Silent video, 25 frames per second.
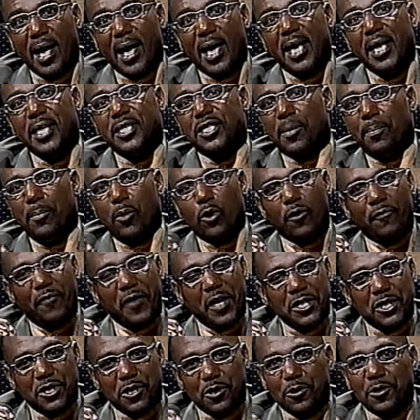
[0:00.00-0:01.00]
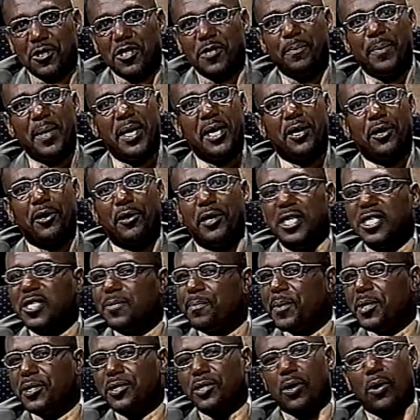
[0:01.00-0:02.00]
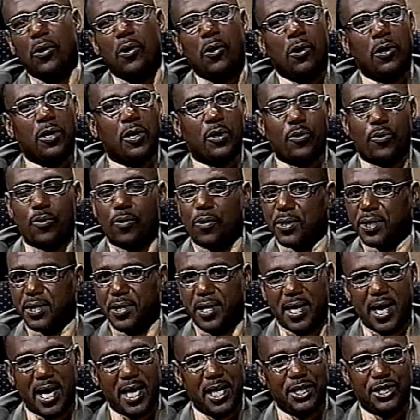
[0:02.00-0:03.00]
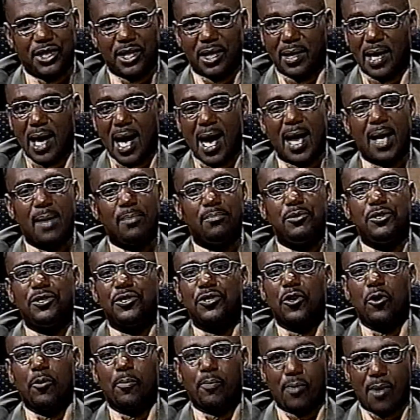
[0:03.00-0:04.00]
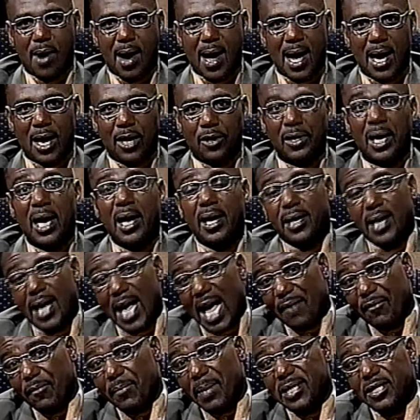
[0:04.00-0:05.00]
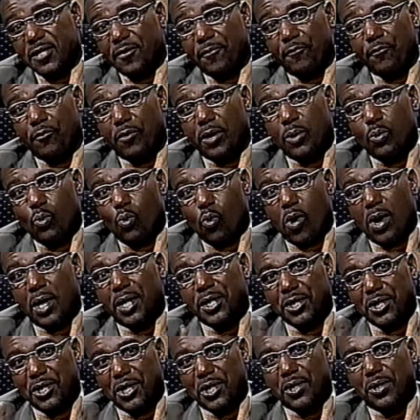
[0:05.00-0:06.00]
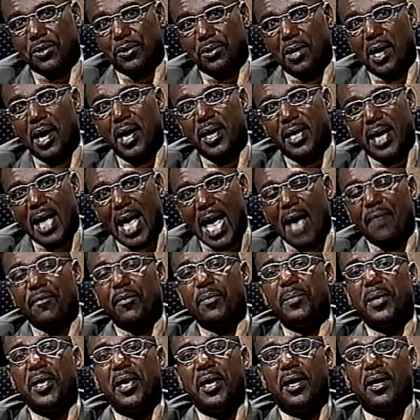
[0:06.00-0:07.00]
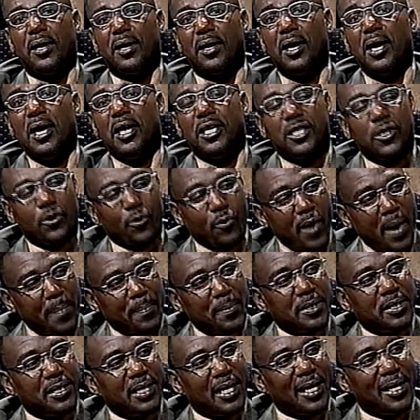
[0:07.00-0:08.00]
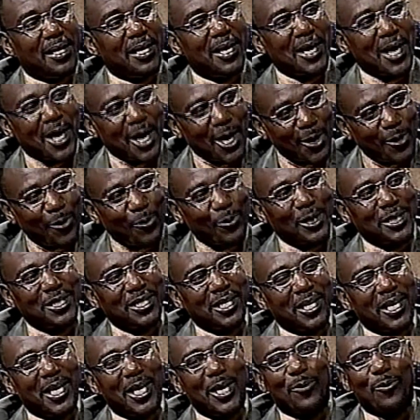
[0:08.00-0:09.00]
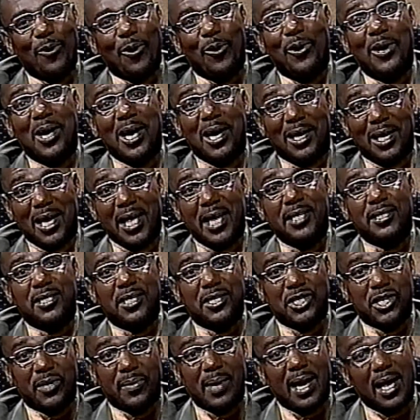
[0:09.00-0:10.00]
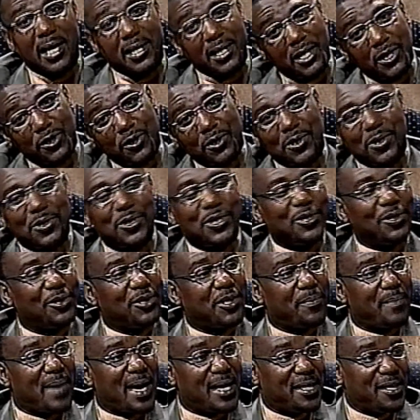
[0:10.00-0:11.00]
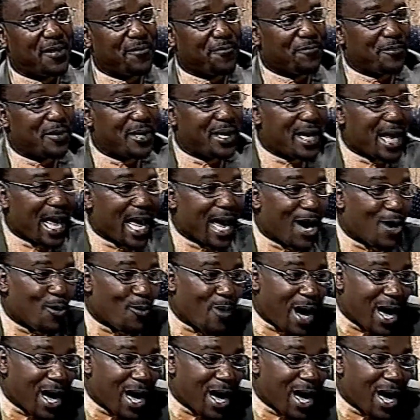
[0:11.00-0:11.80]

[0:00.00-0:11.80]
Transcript: He's a motivational speaker. He speaks all across the nation. I am so proud to have him as a friend, one, two, to have him here to represent a Christian hero. Ladies and gentlemen, I'd like to introduce you to my dear friend, Al